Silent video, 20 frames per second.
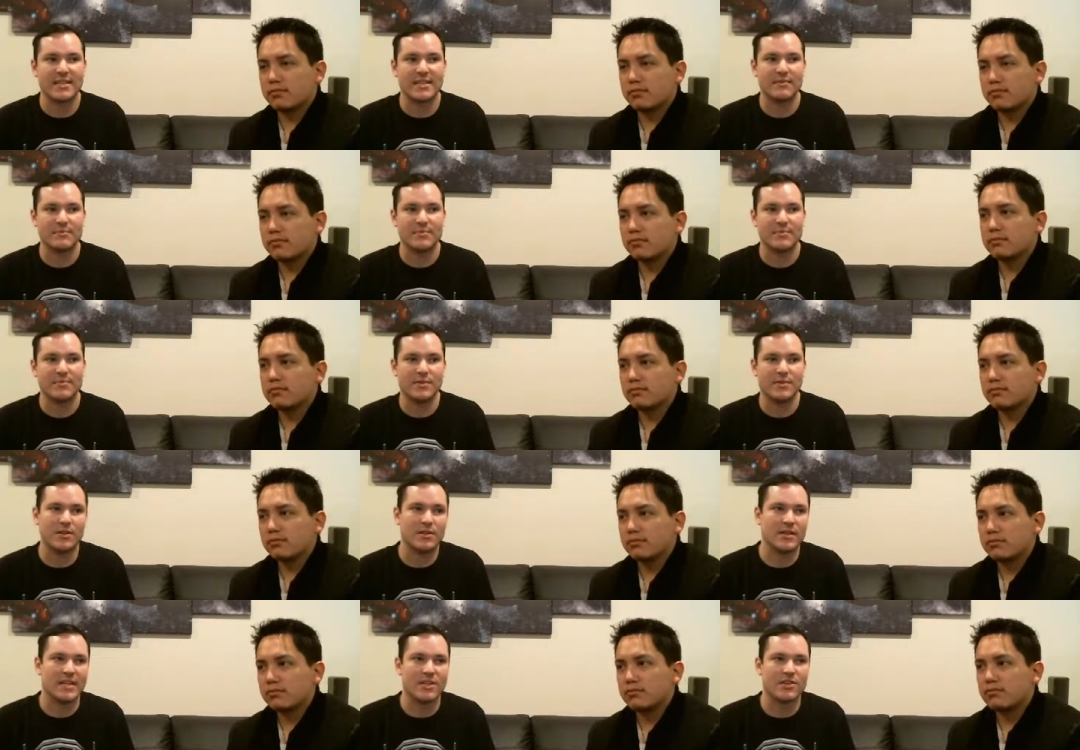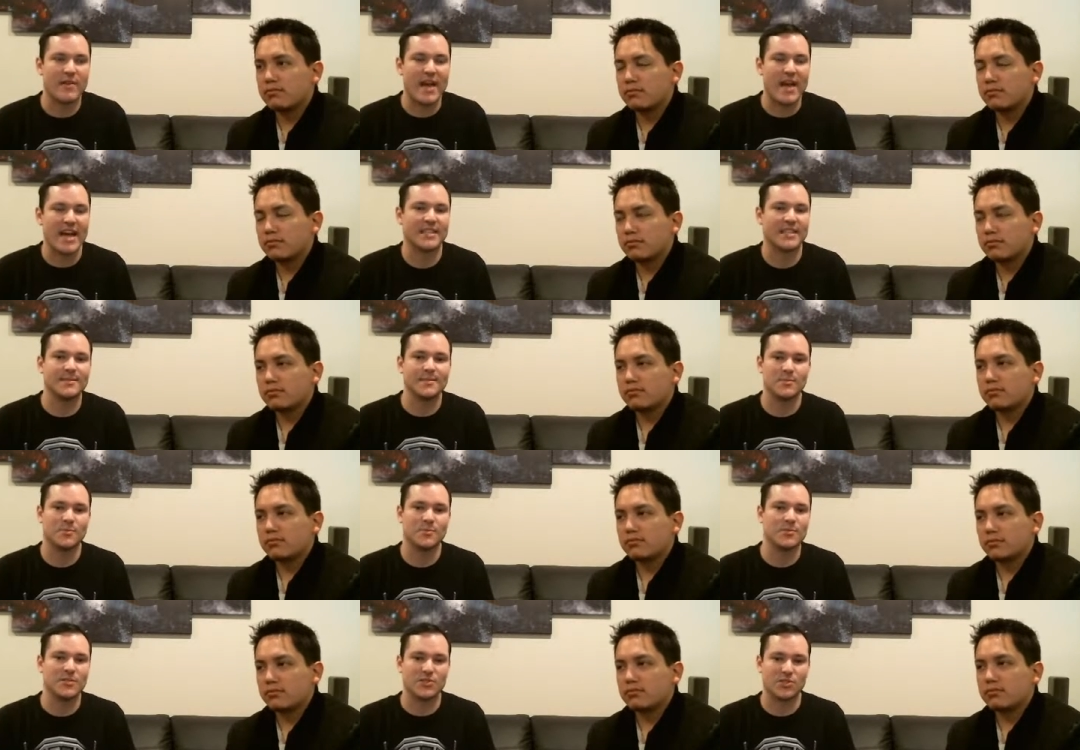Speaker 1: the the interactions
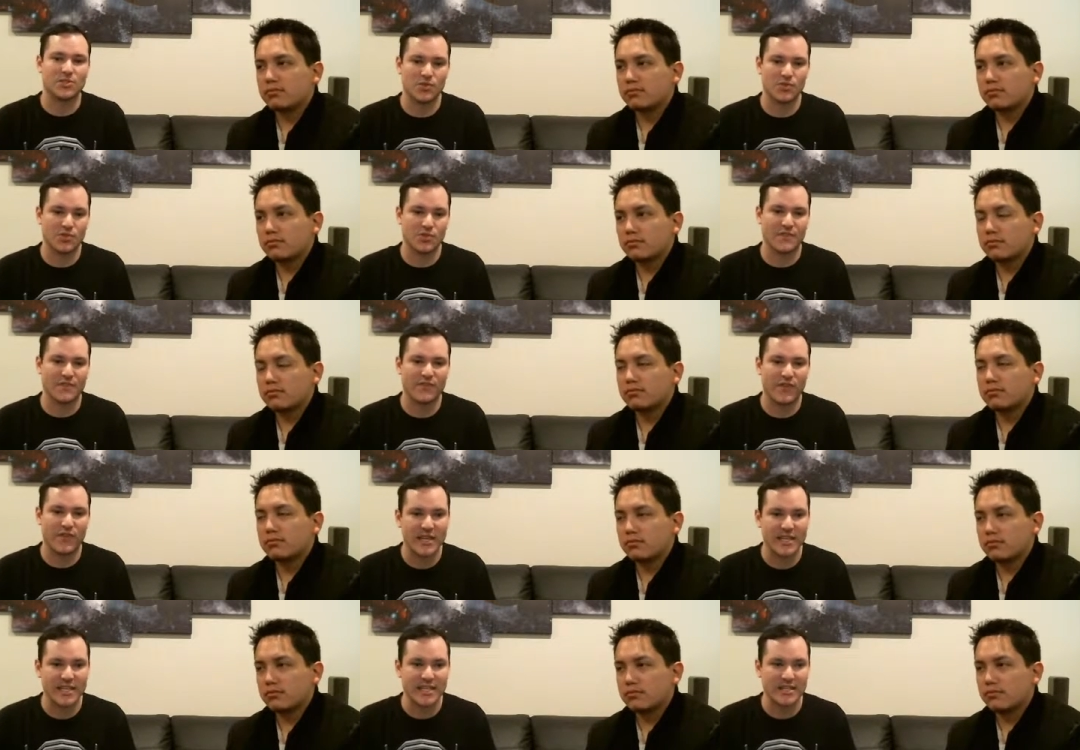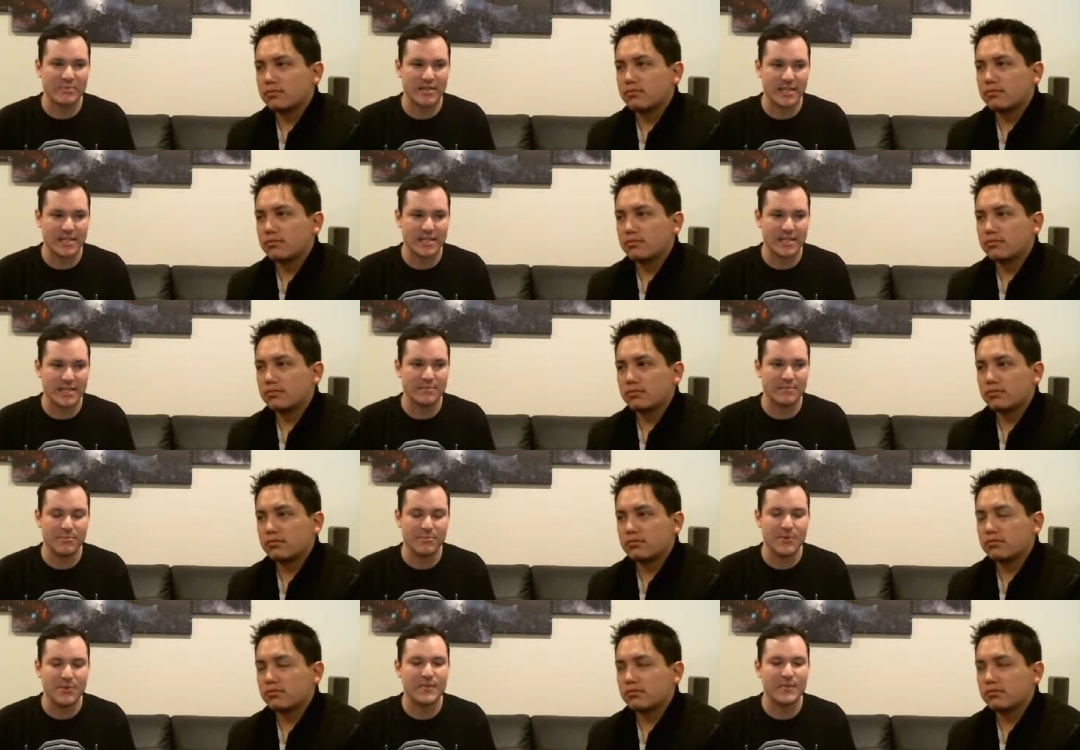between the soldiers funny in the beginning of the
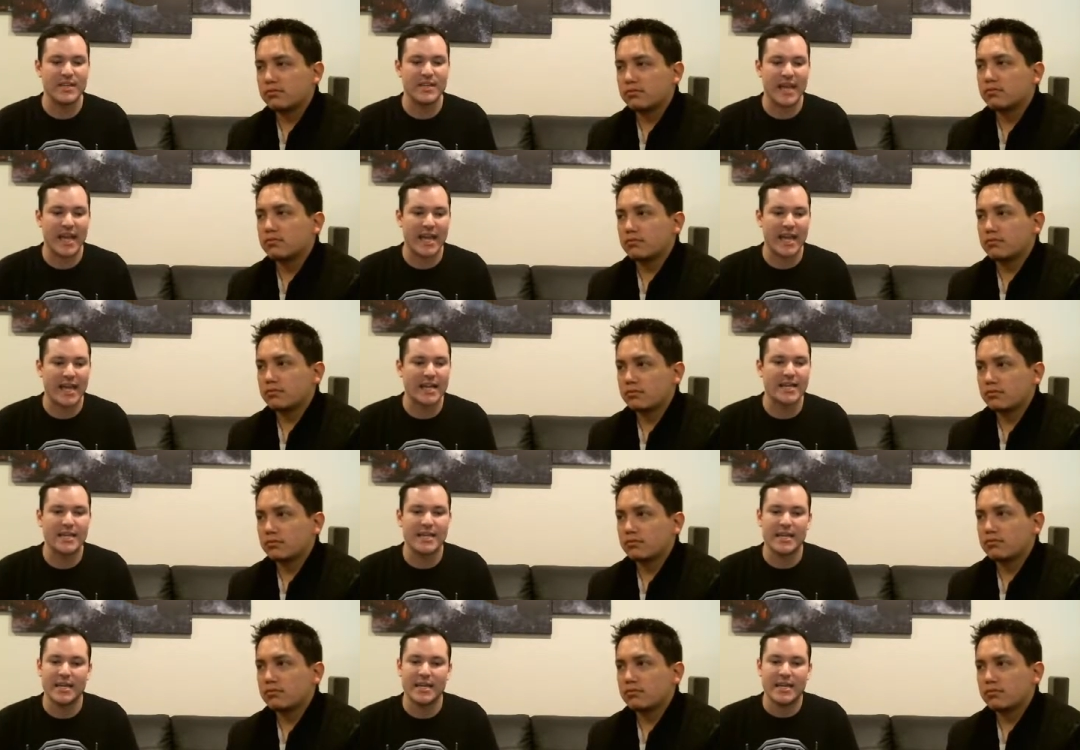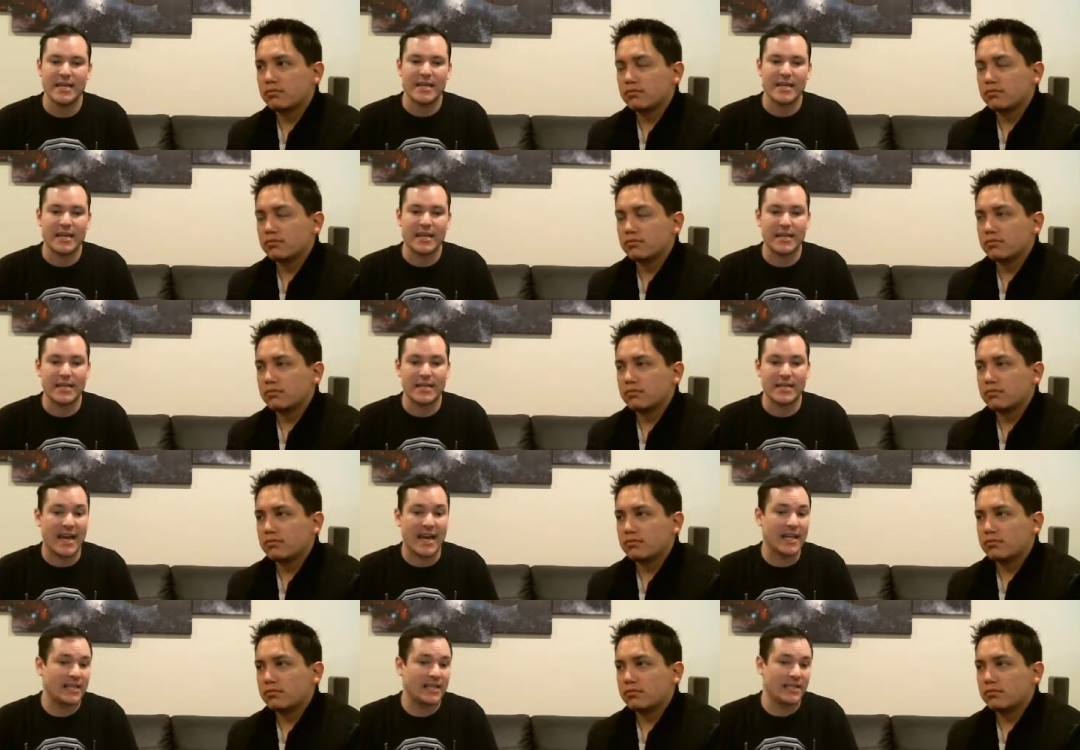movie and uh,
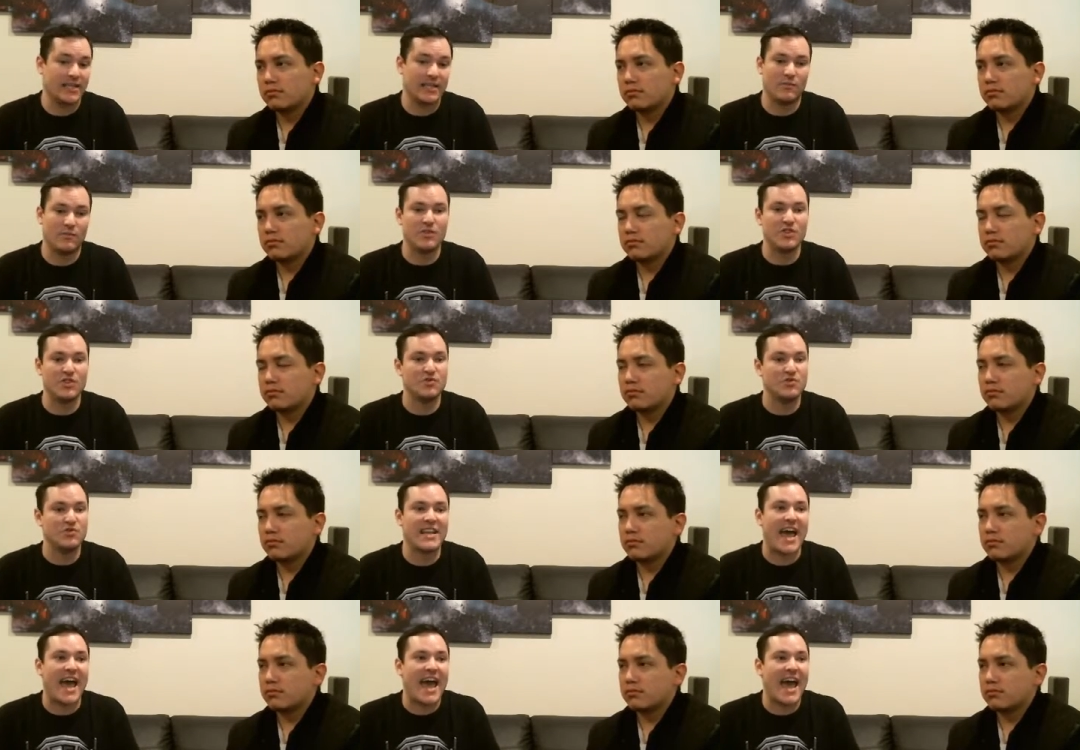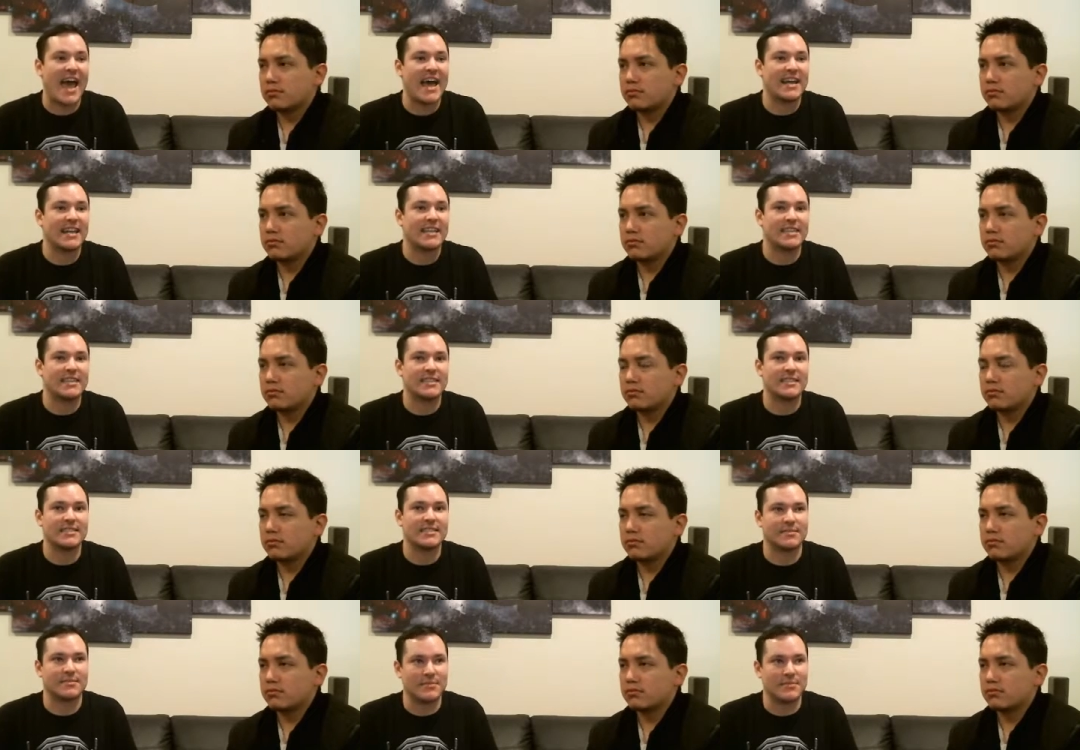yeah, when you can add
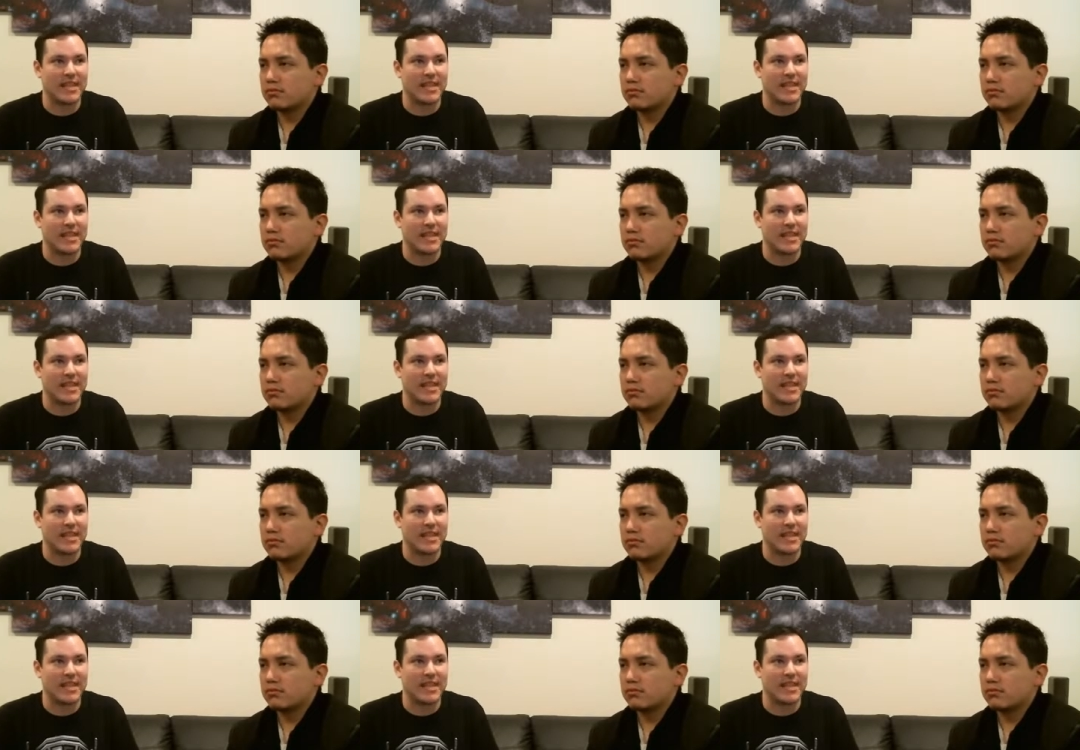some